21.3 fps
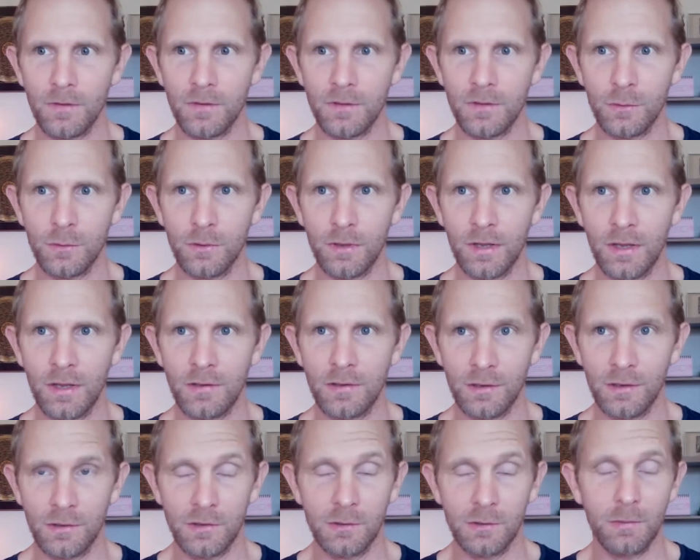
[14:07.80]
So
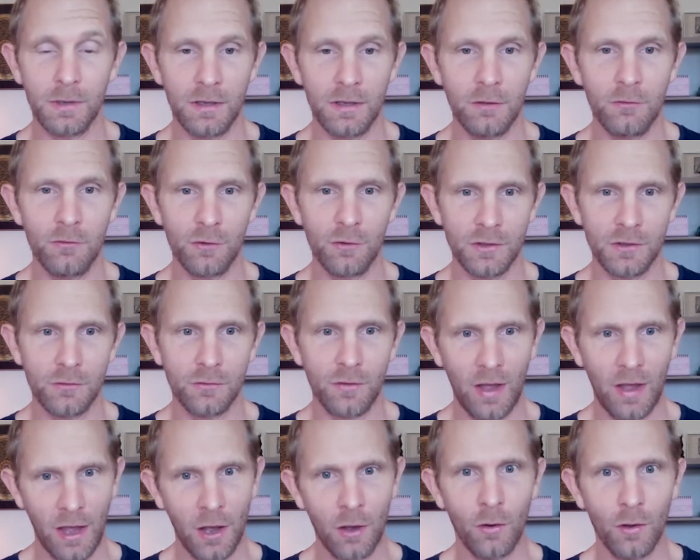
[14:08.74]
that there's a big difference of
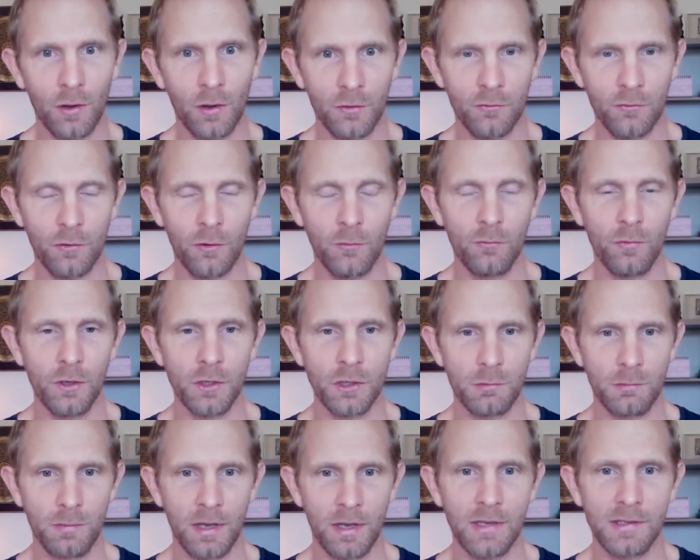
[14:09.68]
how and from
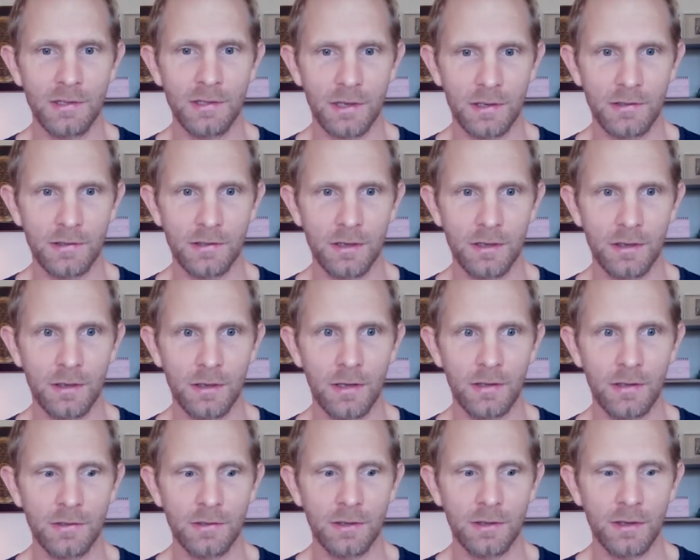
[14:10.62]
which place I say
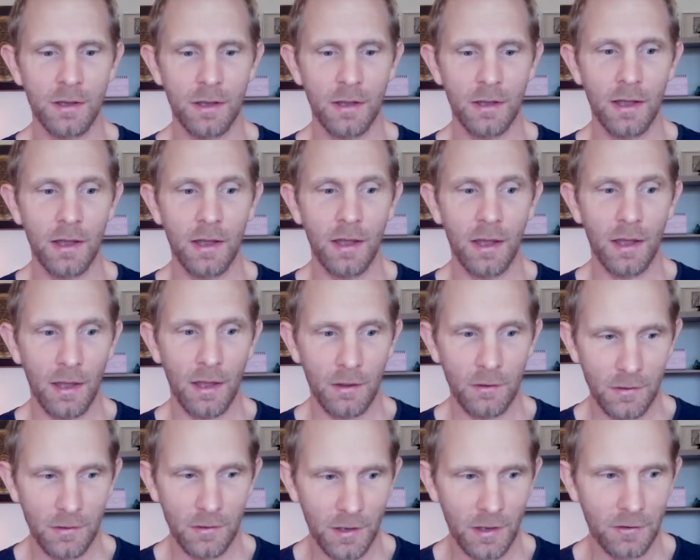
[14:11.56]
yes.
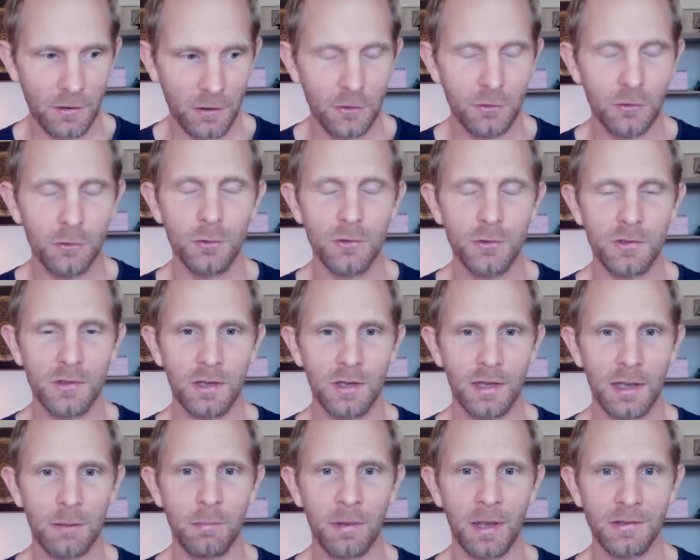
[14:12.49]
That includes
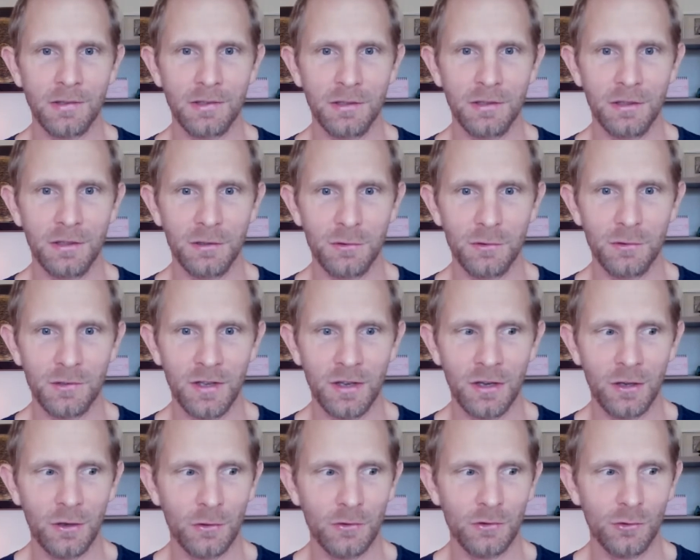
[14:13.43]
the capacity to
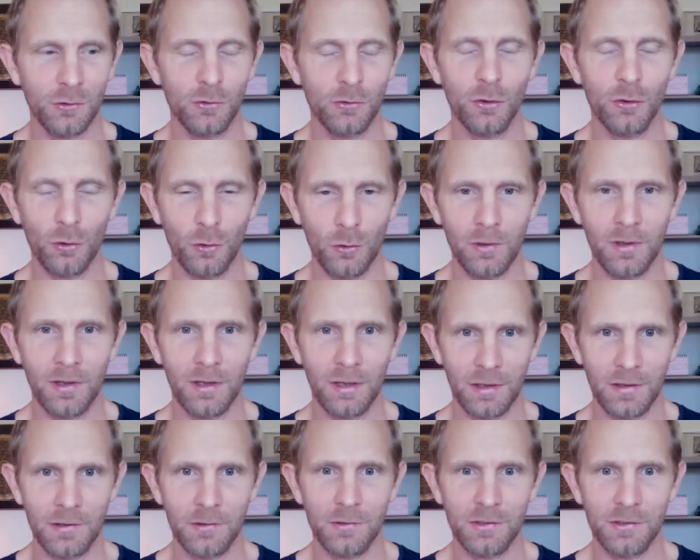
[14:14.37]
say also no,
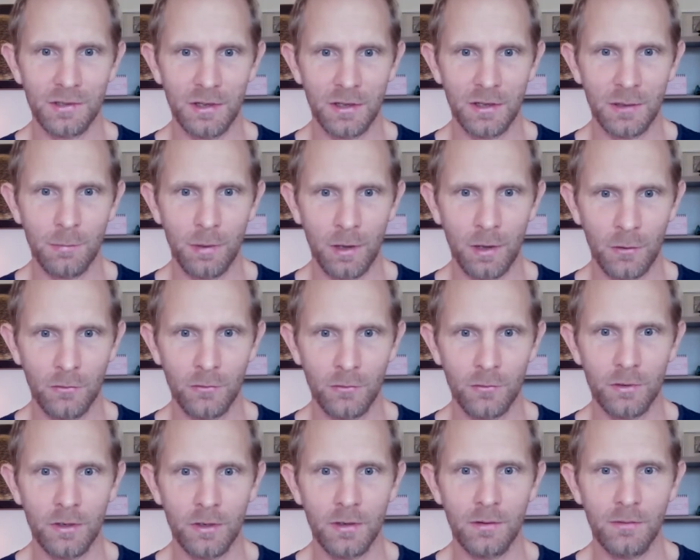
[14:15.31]
like to set the
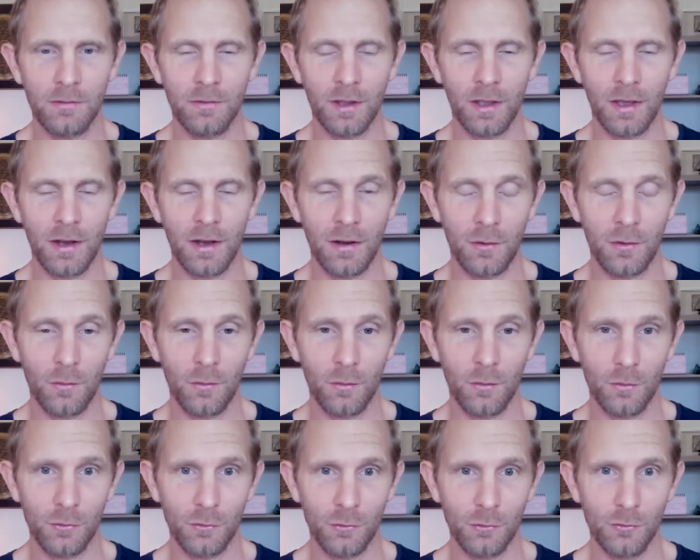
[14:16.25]
boundary. And
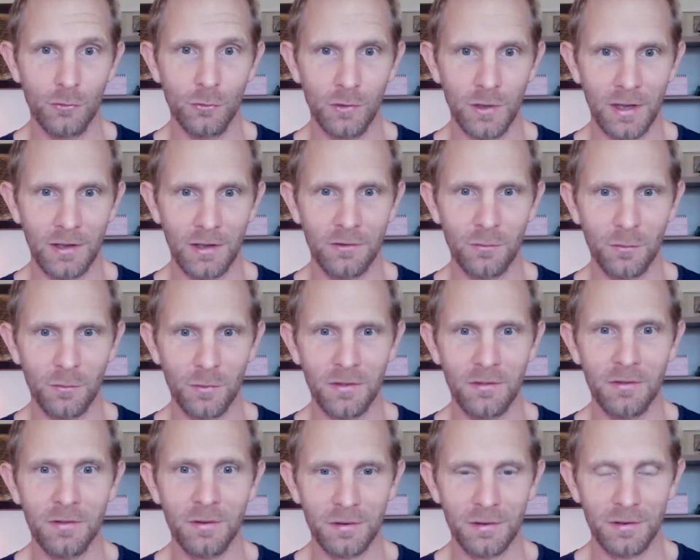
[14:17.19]
to do that
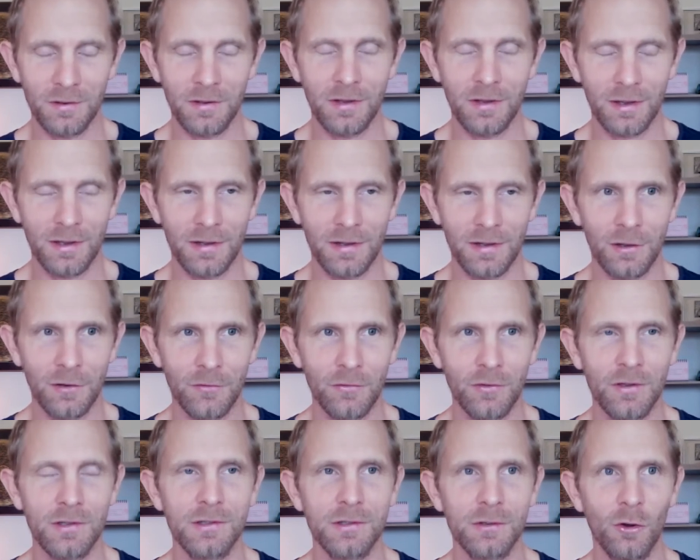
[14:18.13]
within, like, I
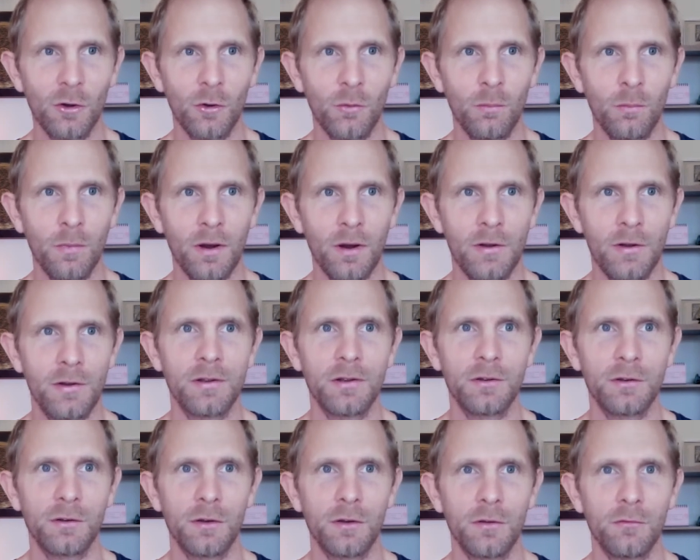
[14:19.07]
love this
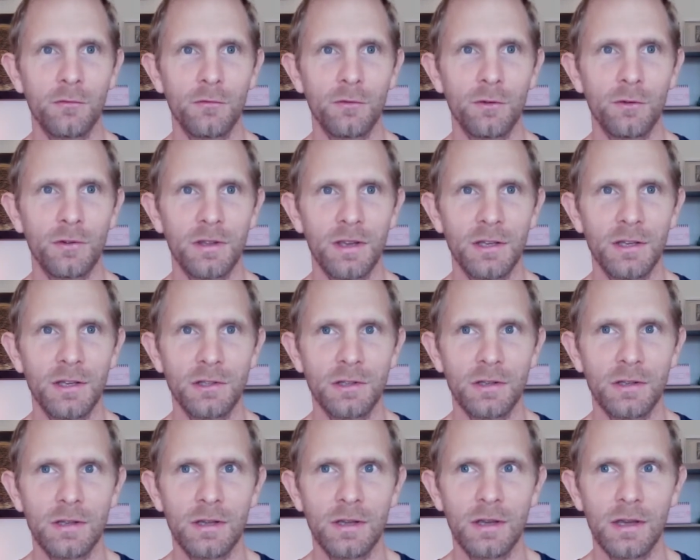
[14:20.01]
open-hearted
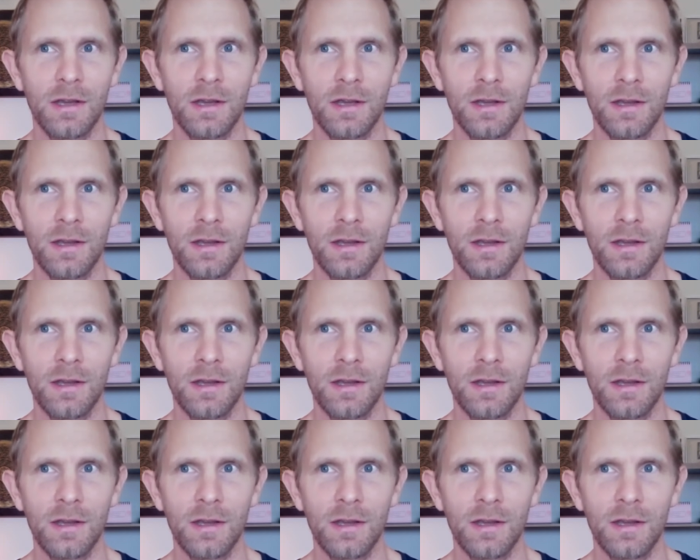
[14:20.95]
confrontation,